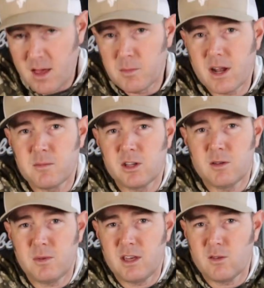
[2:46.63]
But I'm going
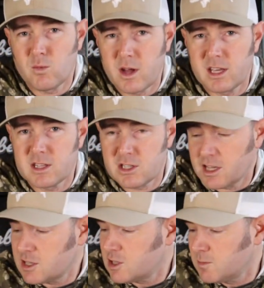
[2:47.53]
to be running the
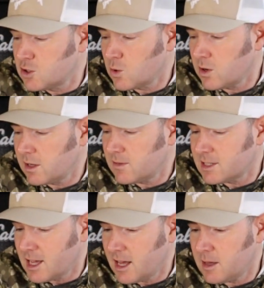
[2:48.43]
studs the majority of the
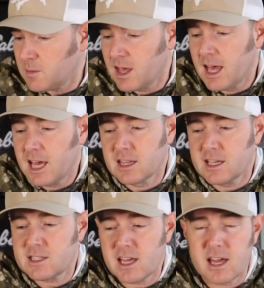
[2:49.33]
time,
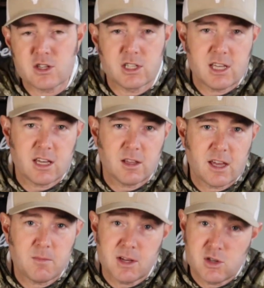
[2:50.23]
unless I actually take
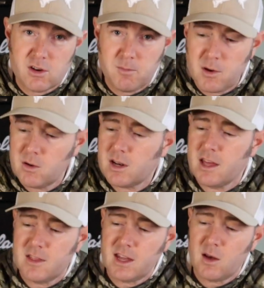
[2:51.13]
like my drift boat,
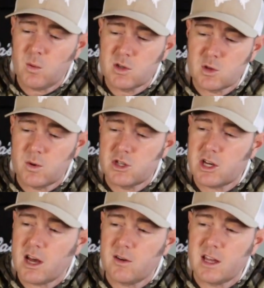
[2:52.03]
and then I will switch
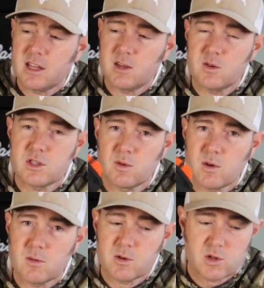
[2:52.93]
out and use the
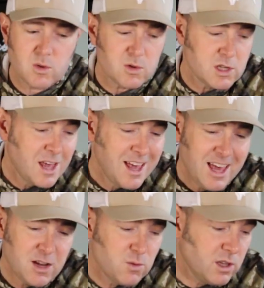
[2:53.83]
rubber soles.
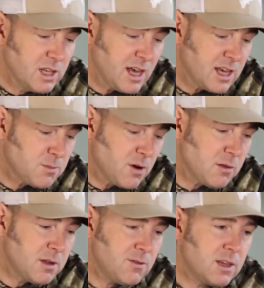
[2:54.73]
And really I could
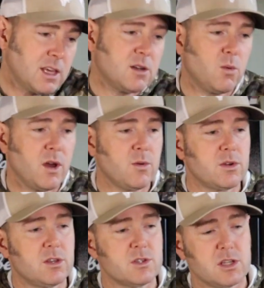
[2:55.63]
probably even get away
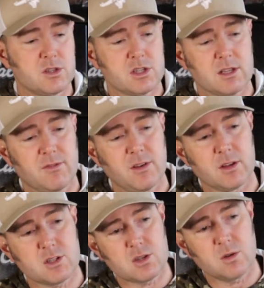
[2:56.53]
with using just a
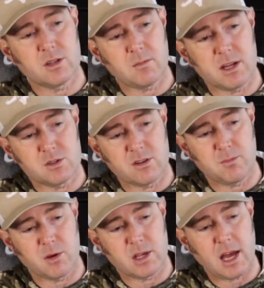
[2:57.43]
felt sole in my drift
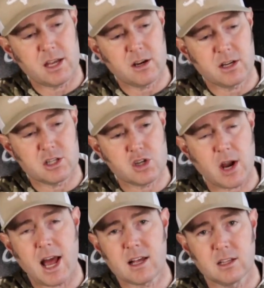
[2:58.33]
boat. Yeah, you're going to
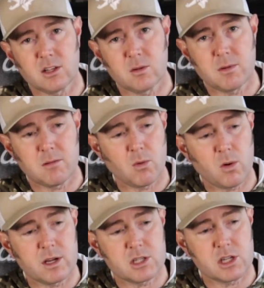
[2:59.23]
track a little bit
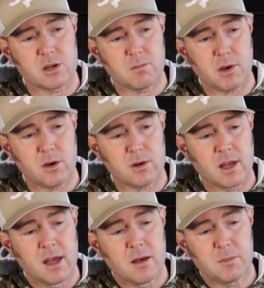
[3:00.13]
more into your boat,
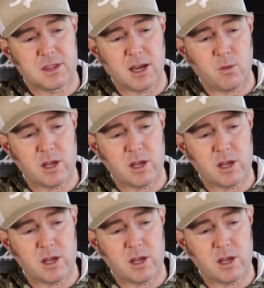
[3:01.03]
but that way